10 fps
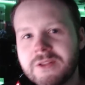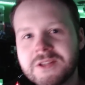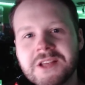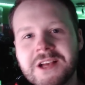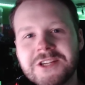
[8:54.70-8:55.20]
Now, the
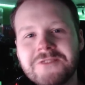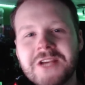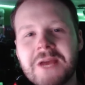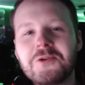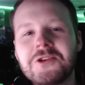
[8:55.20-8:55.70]
selection of
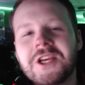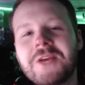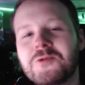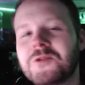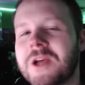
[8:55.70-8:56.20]
chapters that
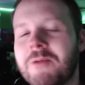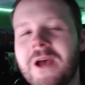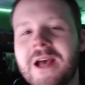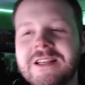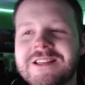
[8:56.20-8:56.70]
Games Workshop
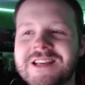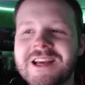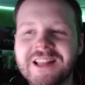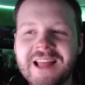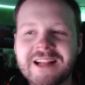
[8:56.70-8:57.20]
has
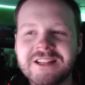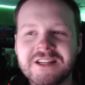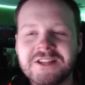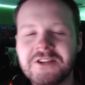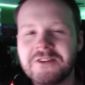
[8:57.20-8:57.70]

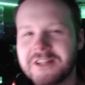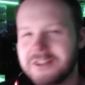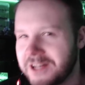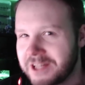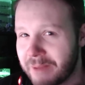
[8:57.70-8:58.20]
elected to
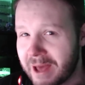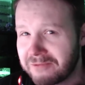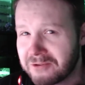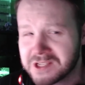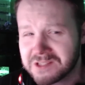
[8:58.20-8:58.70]
include in the
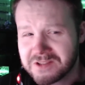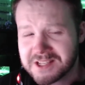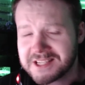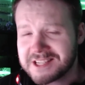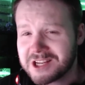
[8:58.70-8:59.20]
battle forces for
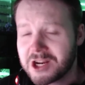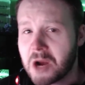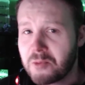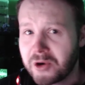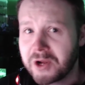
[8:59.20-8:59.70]
this season
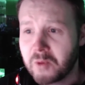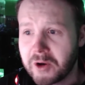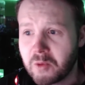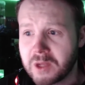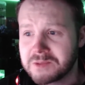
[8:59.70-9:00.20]
are pretty
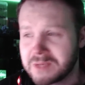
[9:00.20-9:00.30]
weird ones